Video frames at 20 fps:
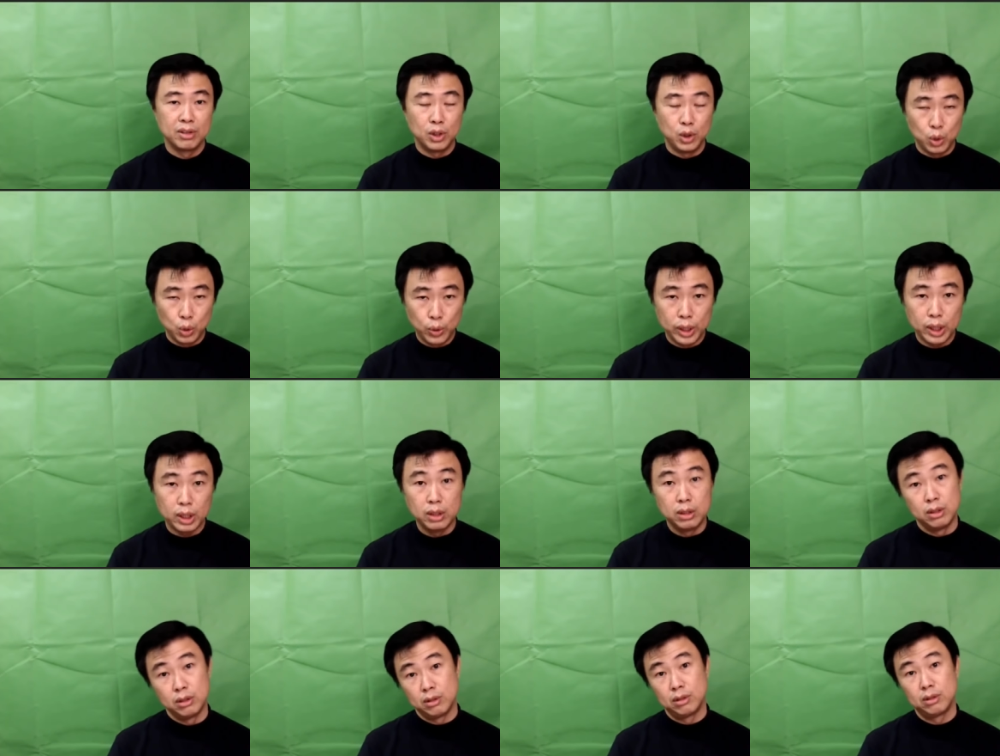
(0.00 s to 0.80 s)
do it
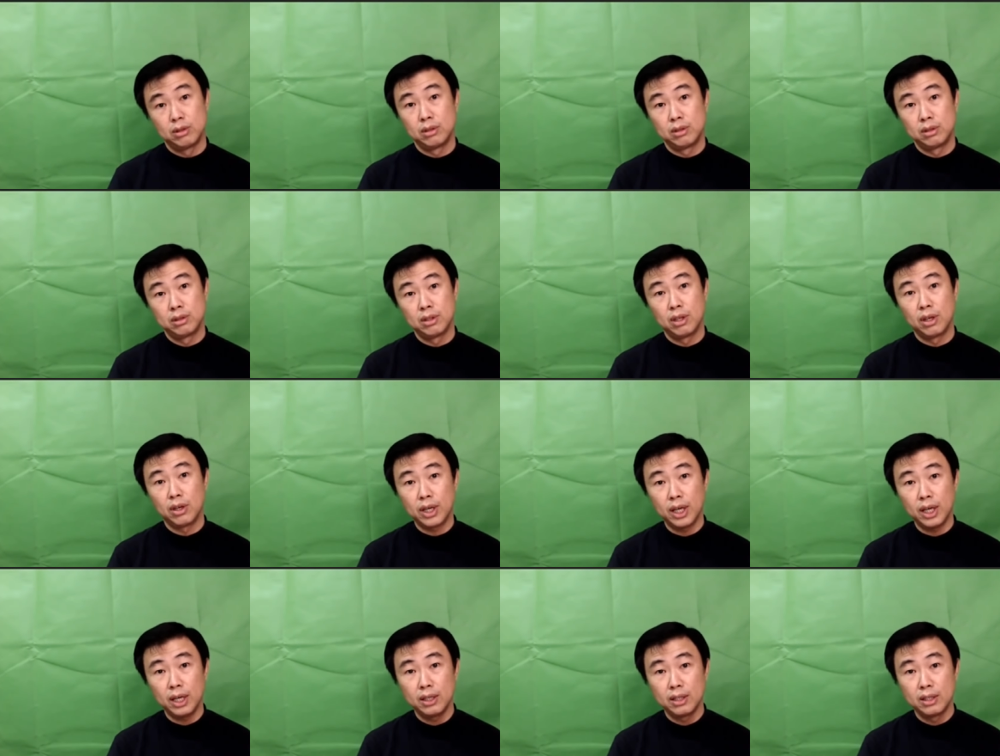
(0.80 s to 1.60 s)

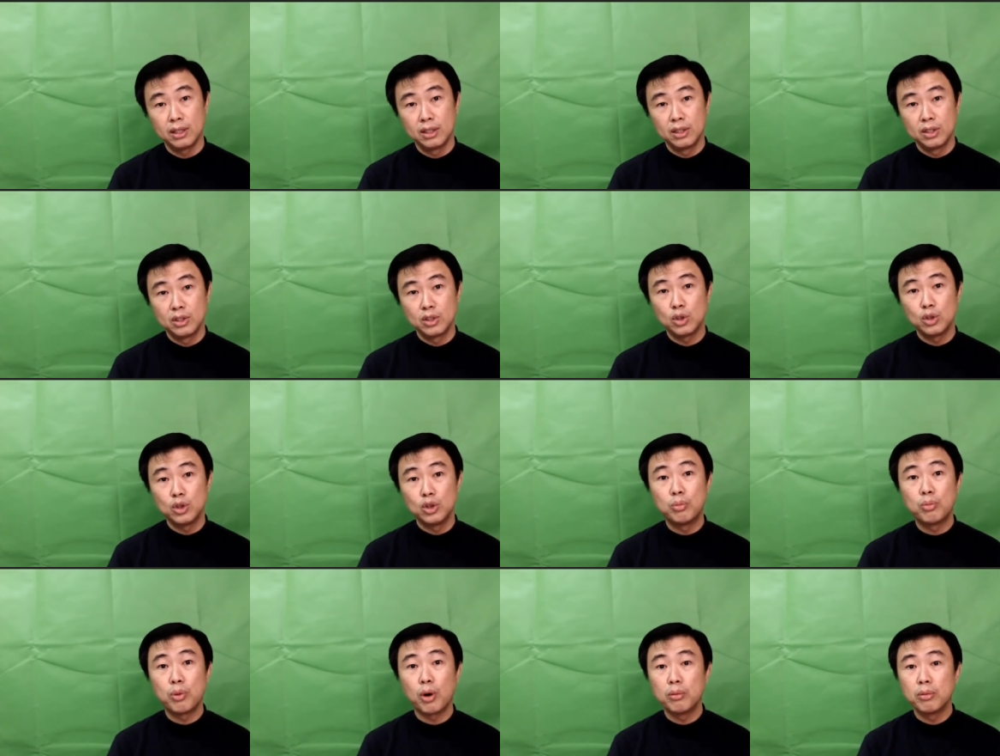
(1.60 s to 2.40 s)
okay so
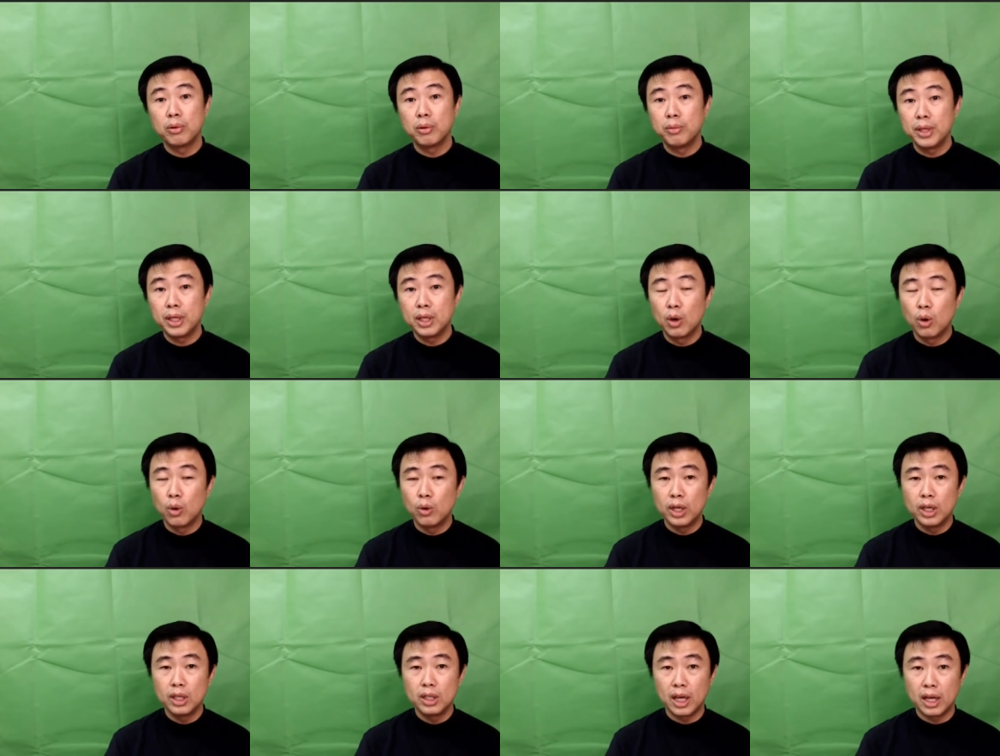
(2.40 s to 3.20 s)
you probably go
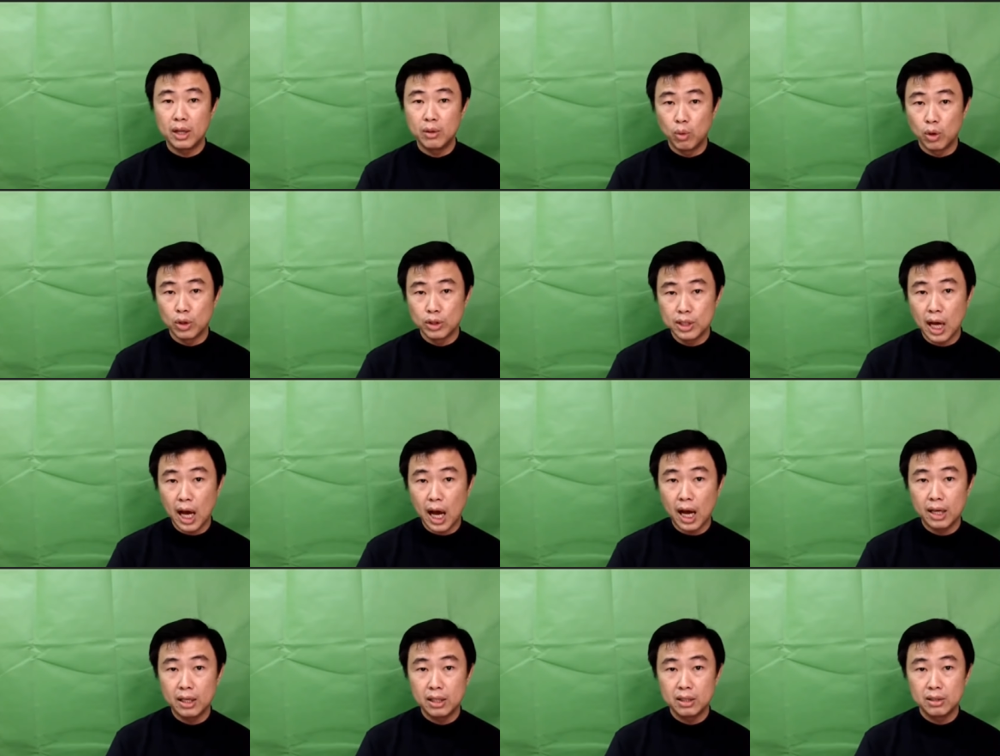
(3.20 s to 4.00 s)
in and was
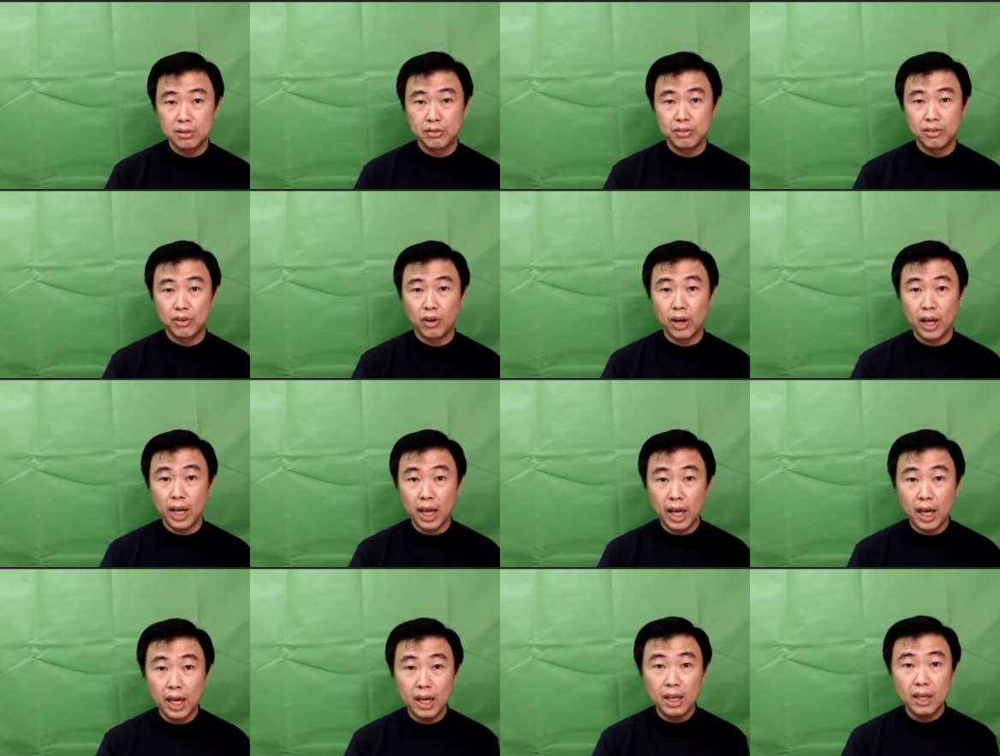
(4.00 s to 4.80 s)
hired for
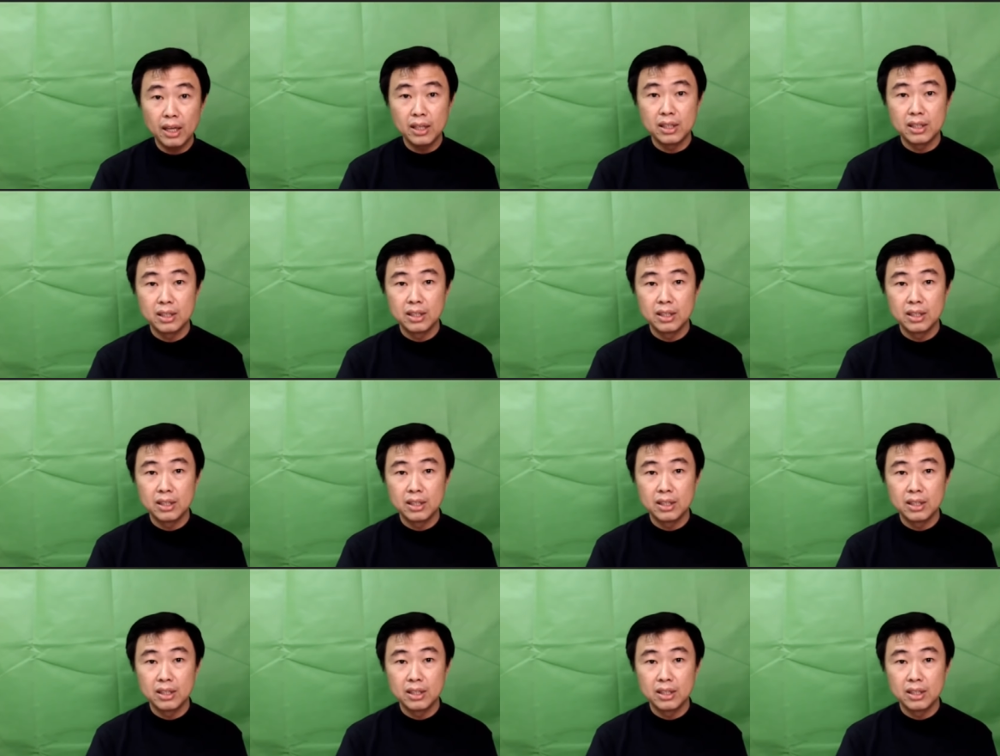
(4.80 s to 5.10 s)
a